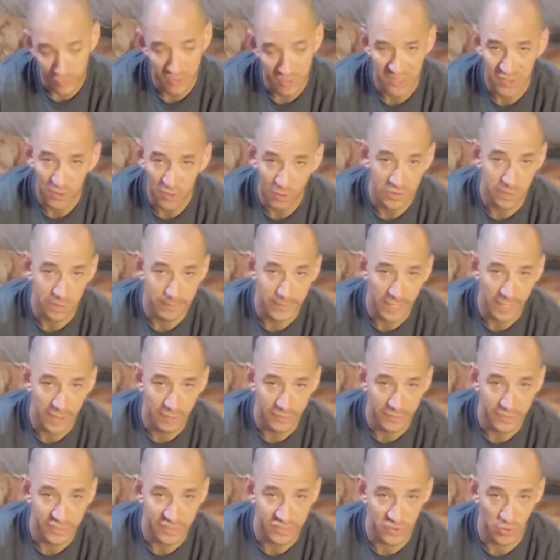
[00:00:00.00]
stoked
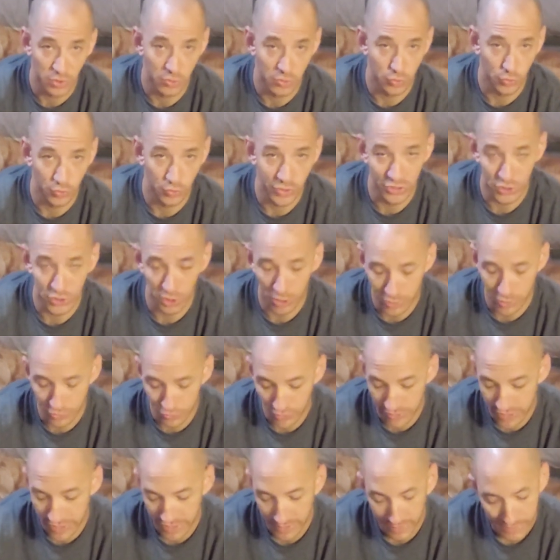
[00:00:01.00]
about the solar recharge
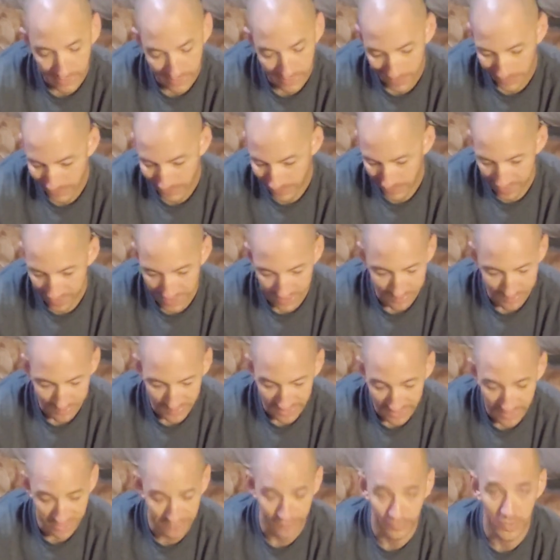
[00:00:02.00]
rate. It
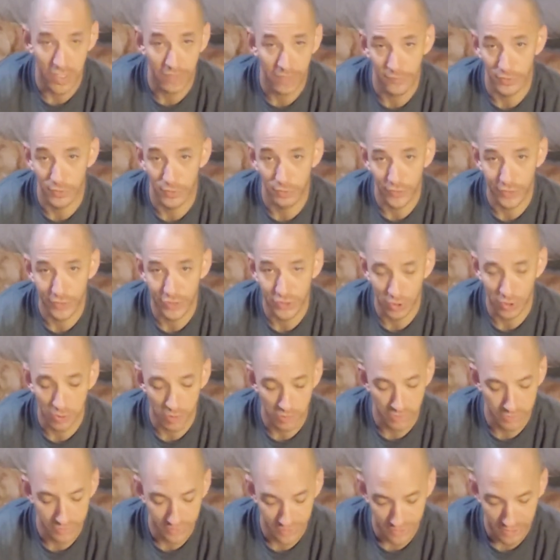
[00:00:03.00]
takes forever to
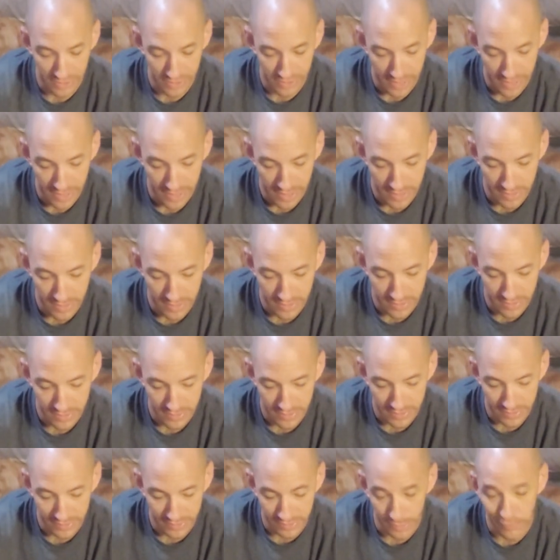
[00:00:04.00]
recharge, and
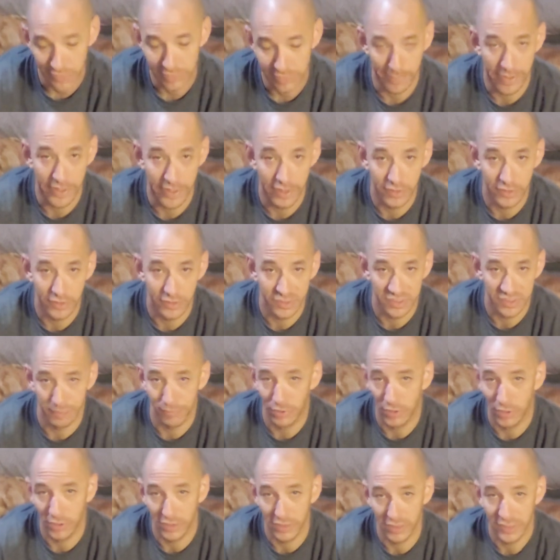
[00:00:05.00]
it's almost better just to
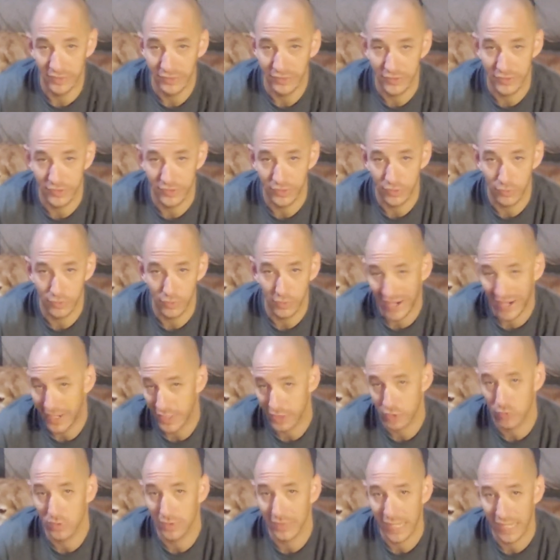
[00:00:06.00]
plug it into an
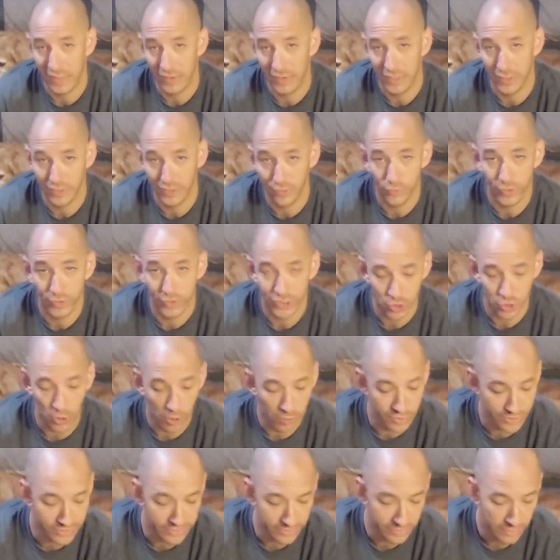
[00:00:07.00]
actual outlet and
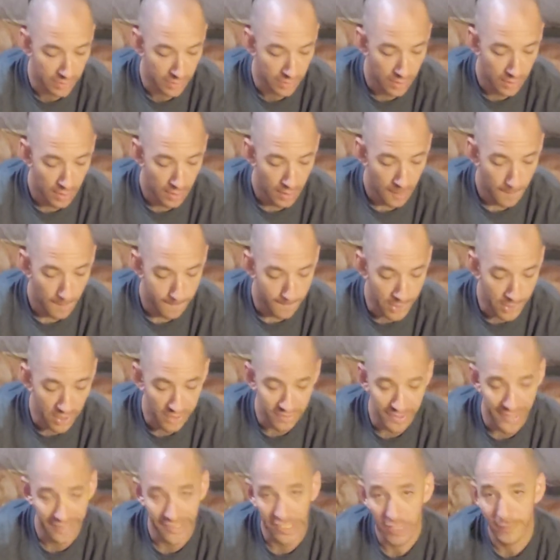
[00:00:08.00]
recharge it.
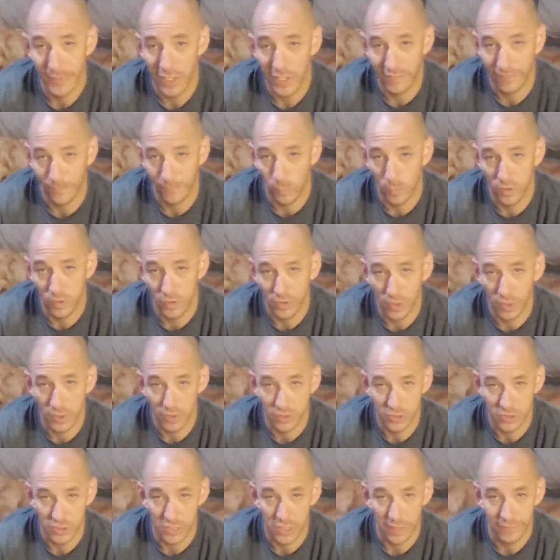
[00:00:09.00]
But I get about 4
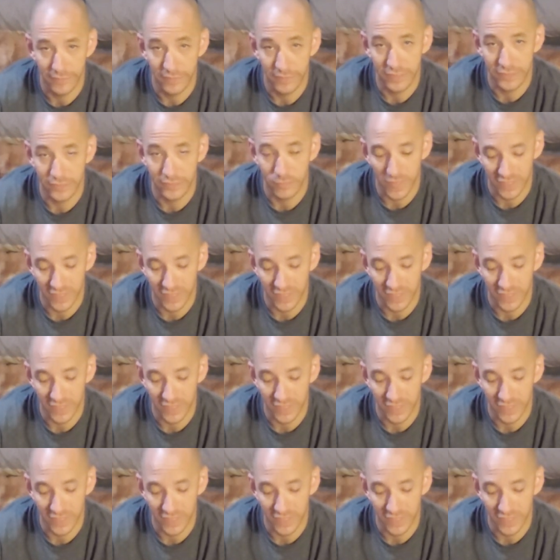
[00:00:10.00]
charges off this from